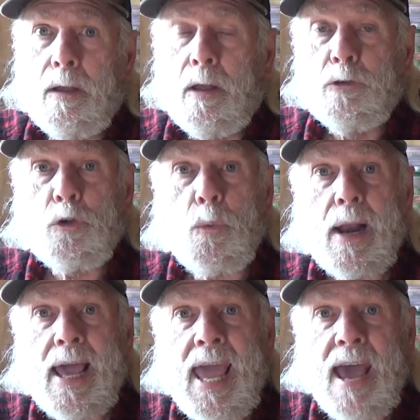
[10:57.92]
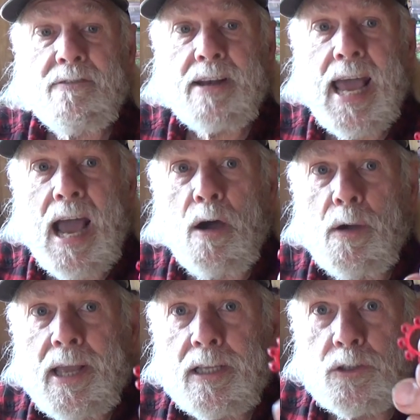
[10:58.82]
So what I have now
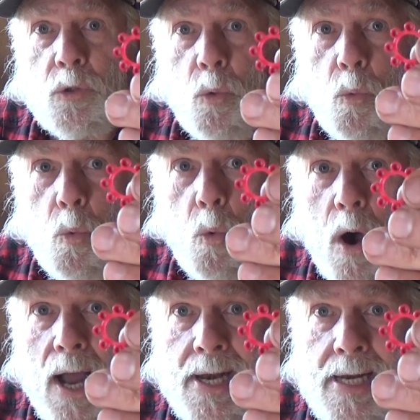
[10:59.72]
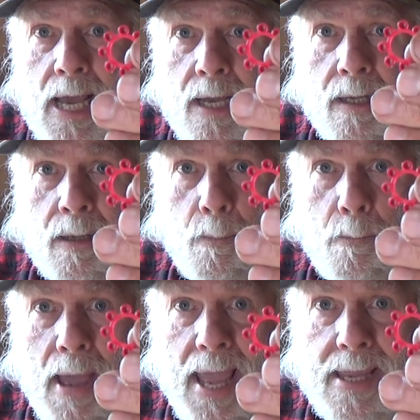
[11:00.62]
is one
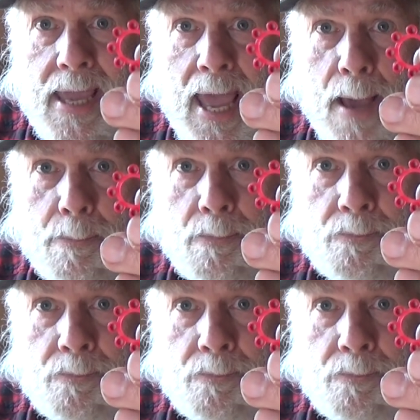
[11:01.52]
bang cap